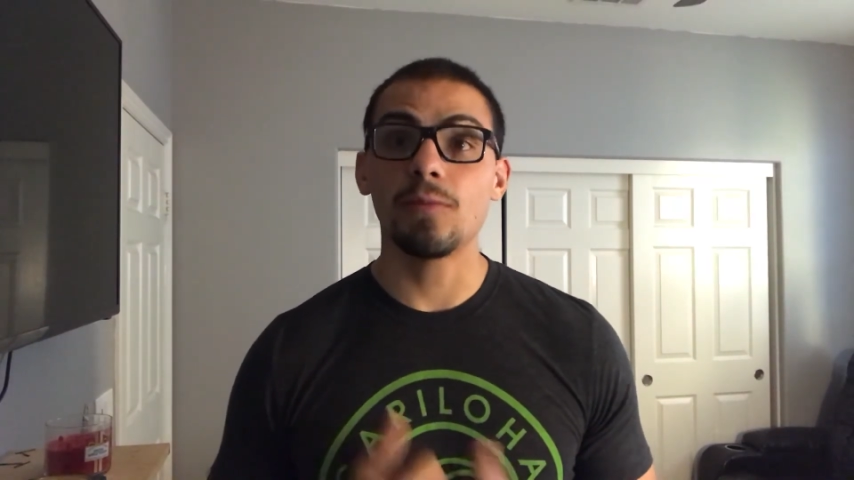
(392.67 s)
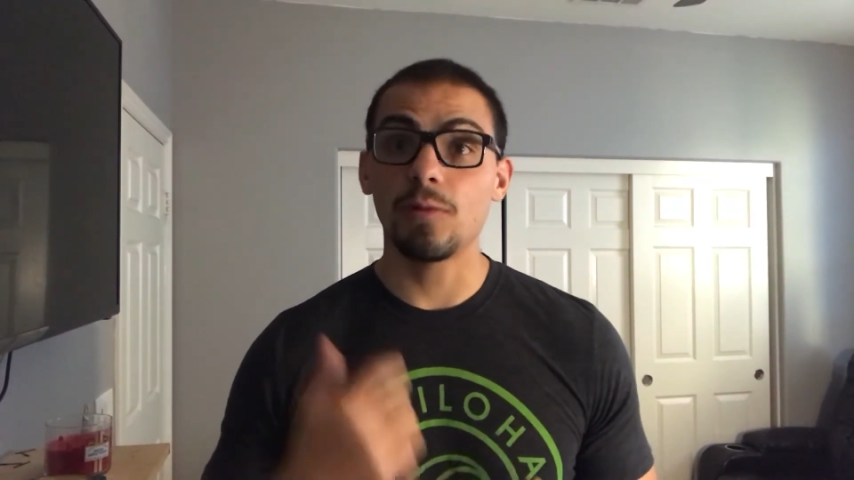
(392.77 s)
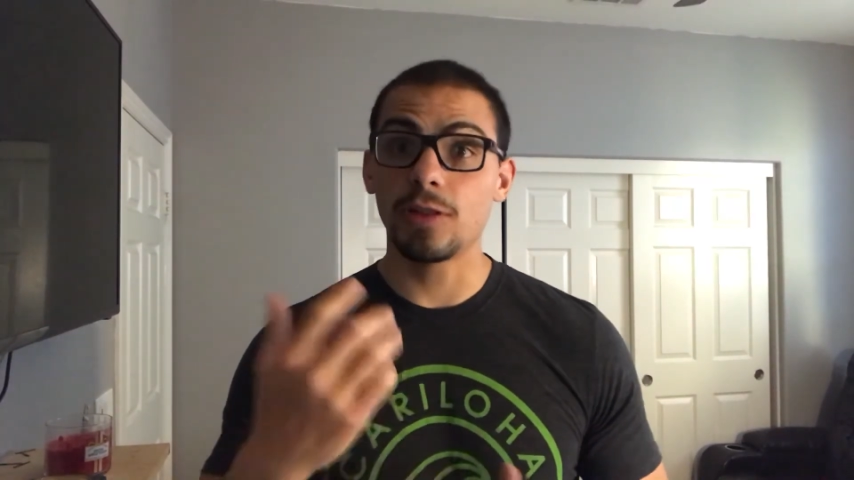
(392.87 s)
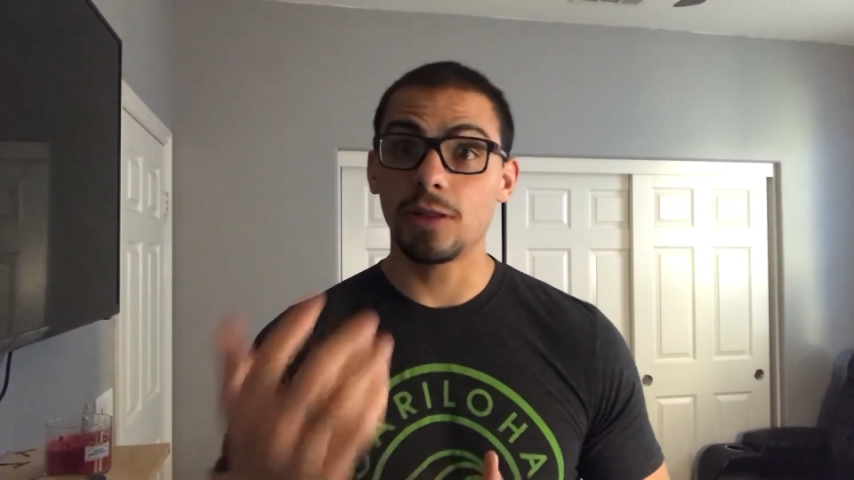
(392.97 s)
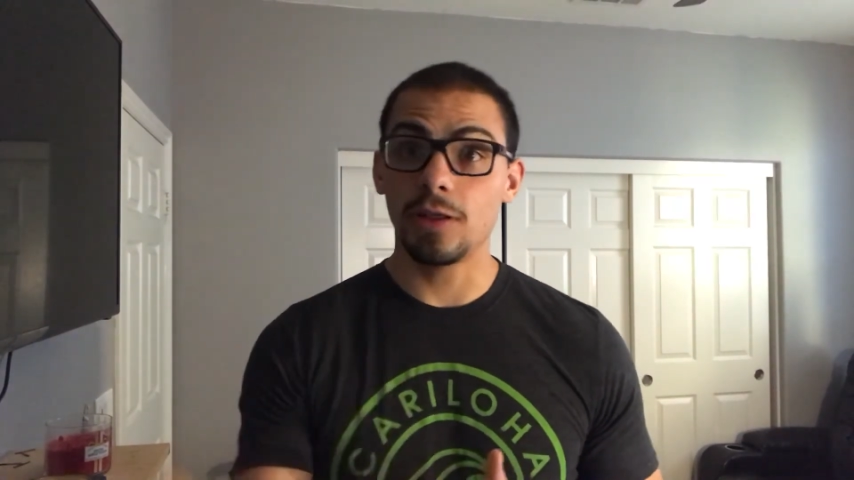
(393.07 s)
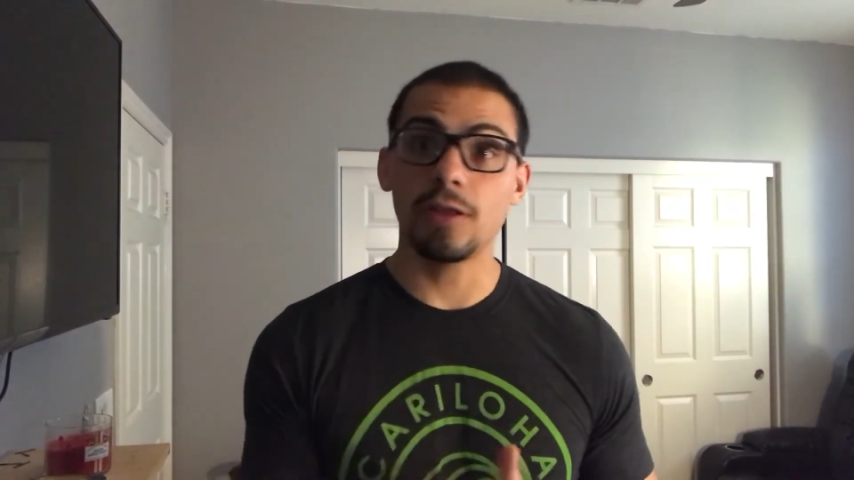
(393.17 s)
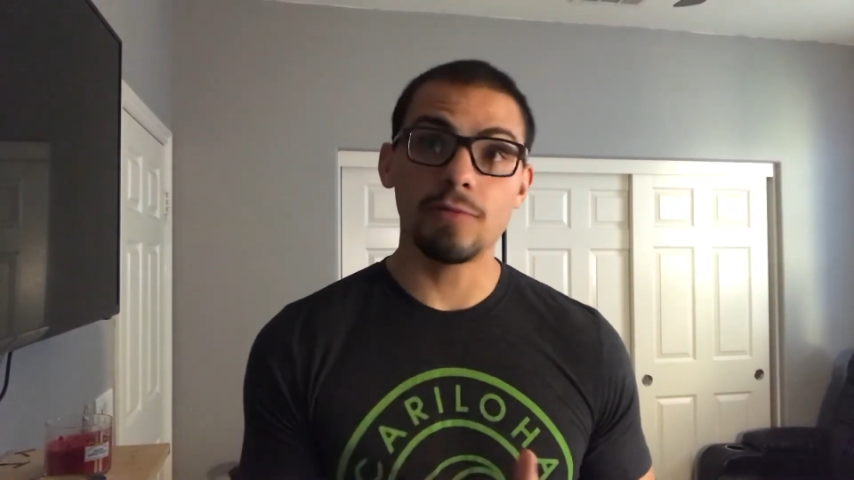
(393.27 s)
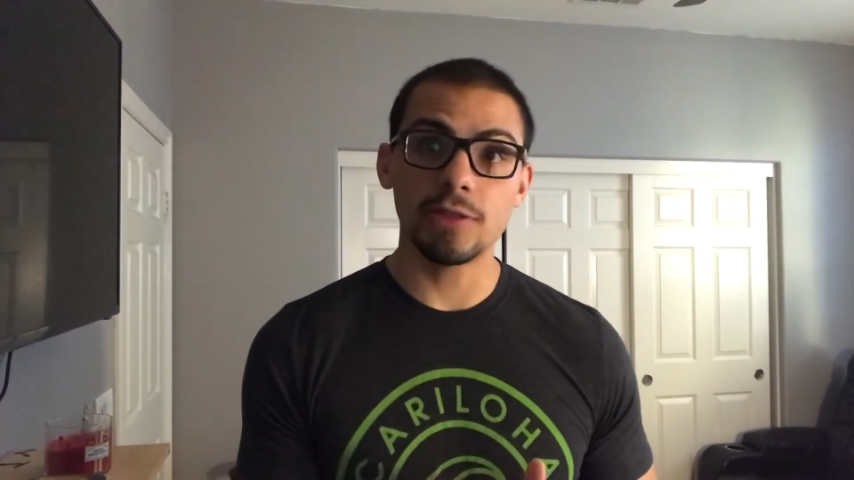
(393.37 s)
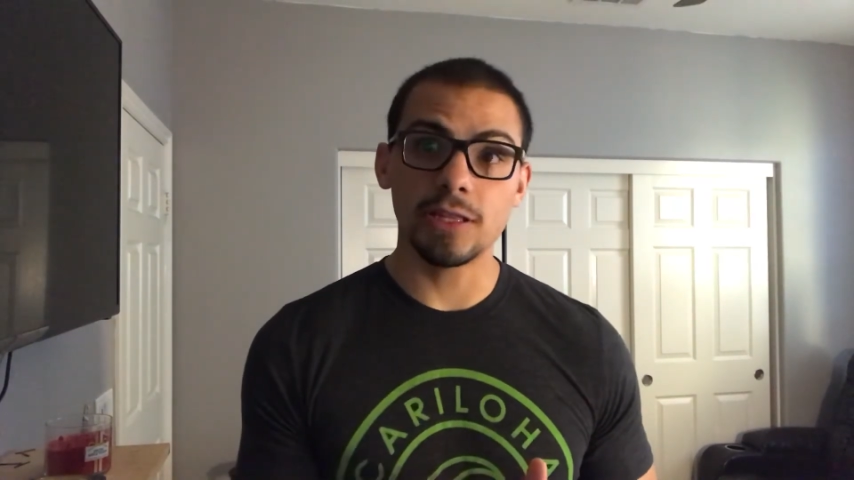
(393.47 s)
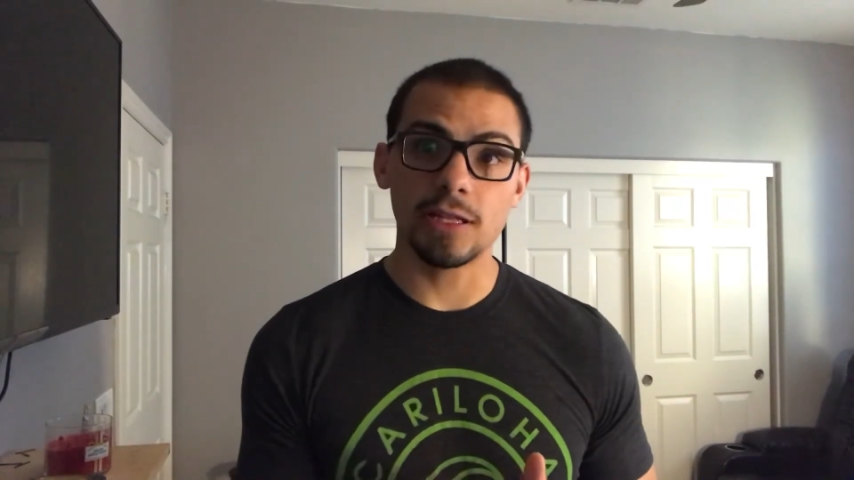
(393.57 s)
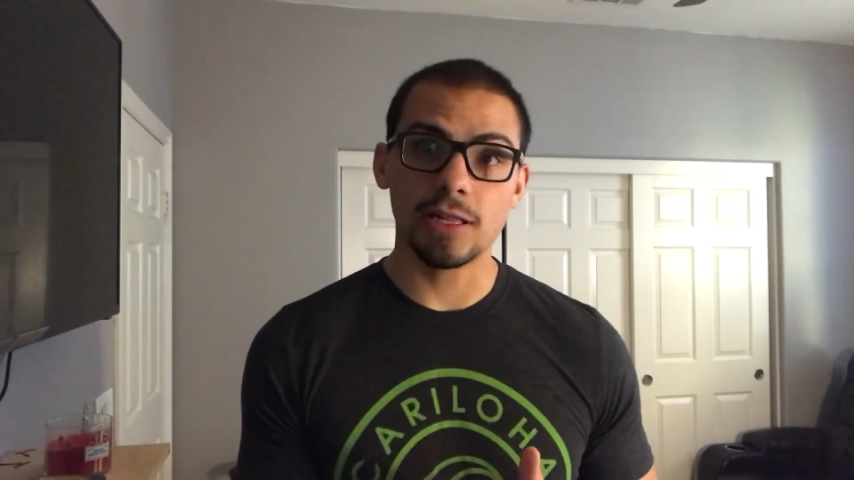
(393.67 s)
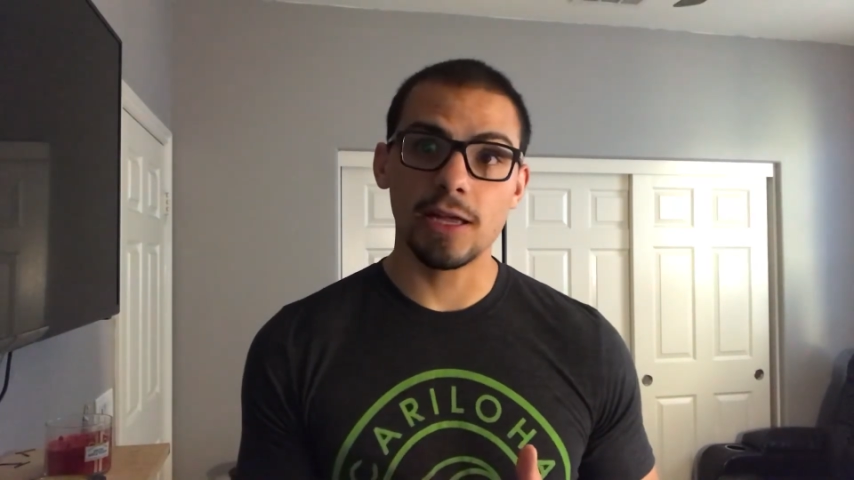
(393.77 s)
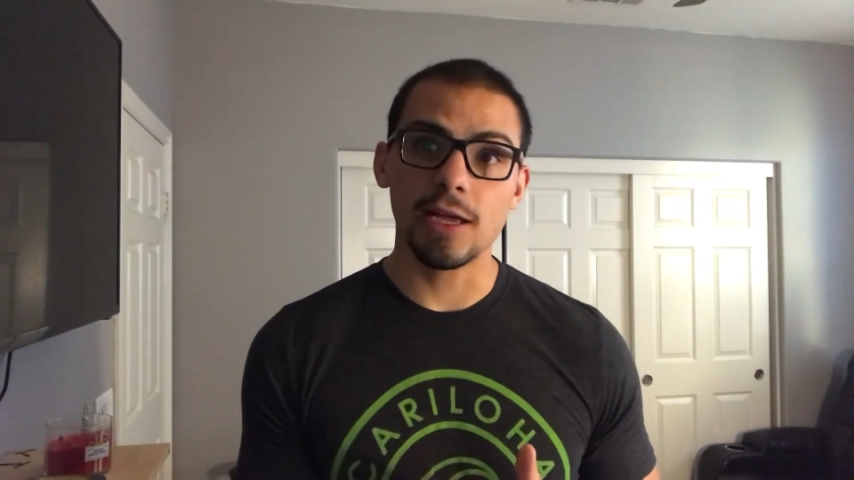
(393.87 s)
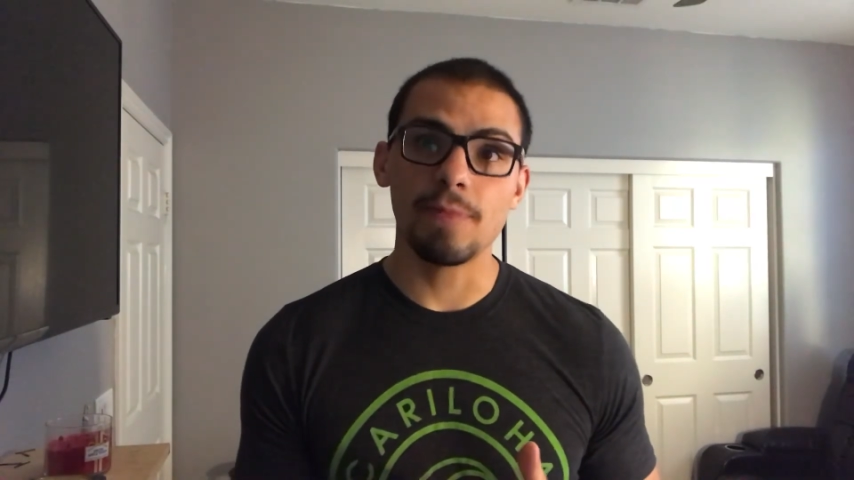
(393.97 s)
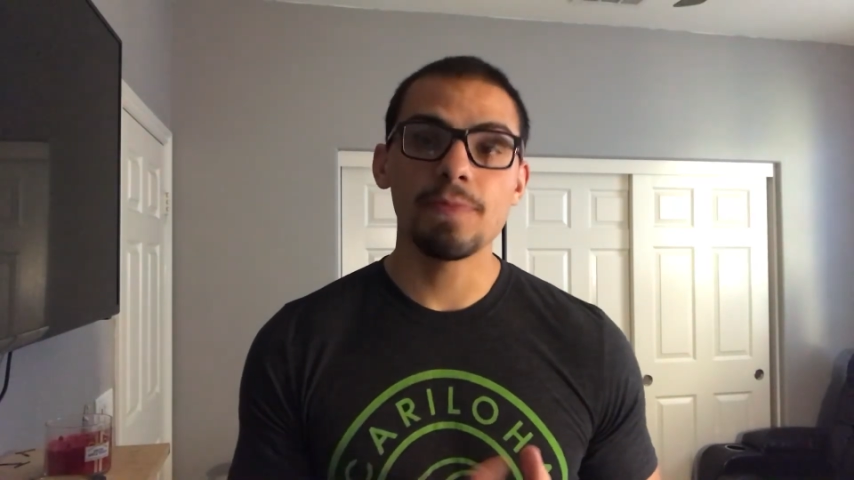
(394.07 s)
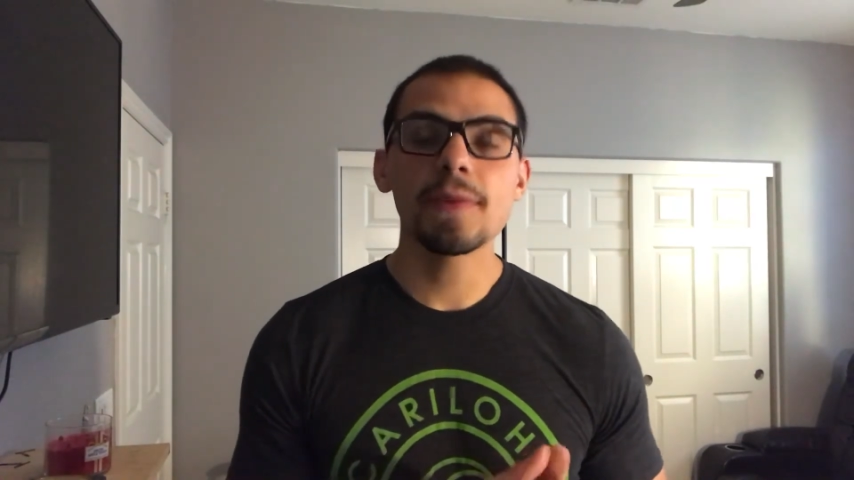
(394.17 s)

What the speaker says: within the client.